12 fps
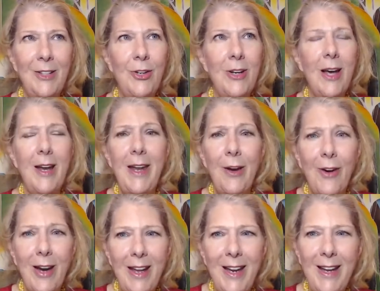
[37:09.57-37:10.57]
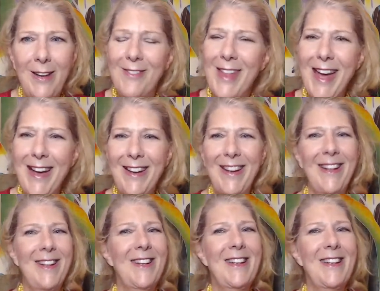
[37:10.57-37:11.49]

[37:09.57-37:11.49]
You're not hearing any of that?